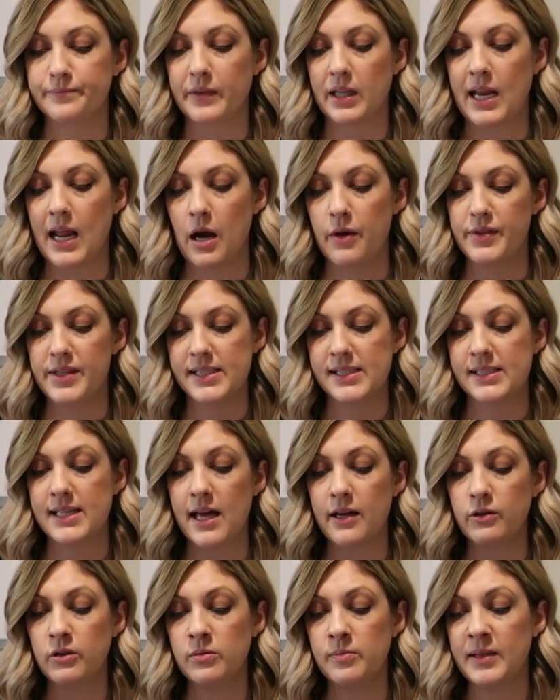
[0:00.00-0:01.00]
Now the
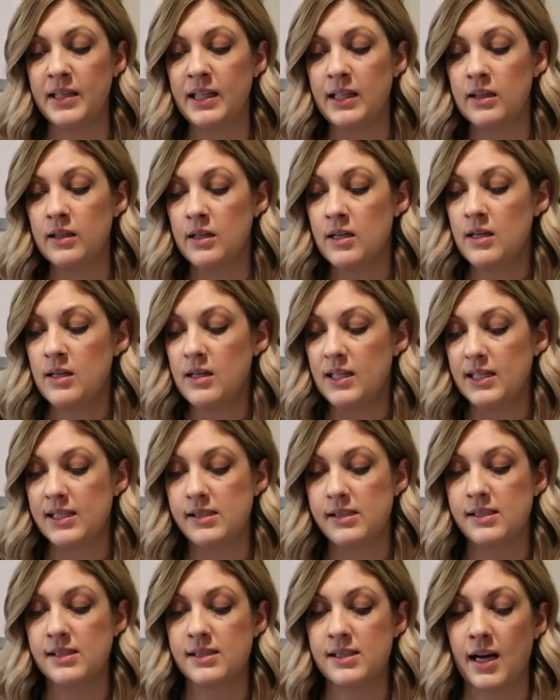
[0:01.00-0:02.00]
Snuggle Me
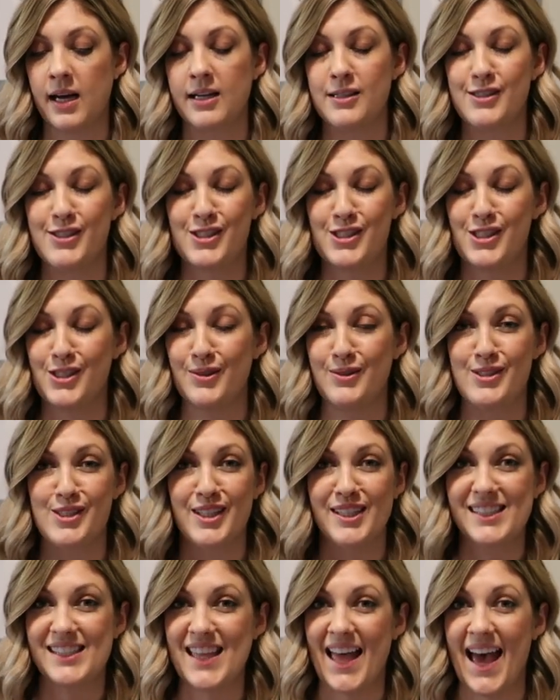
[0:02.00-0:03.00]
is designed to do
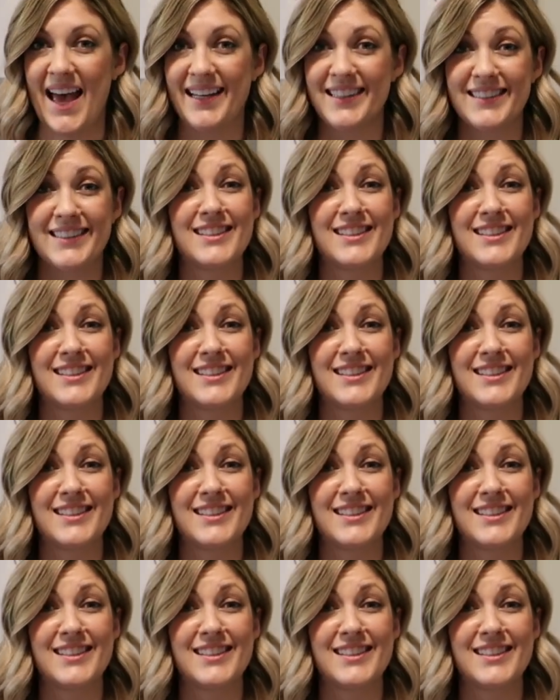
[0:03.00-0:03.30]
just that,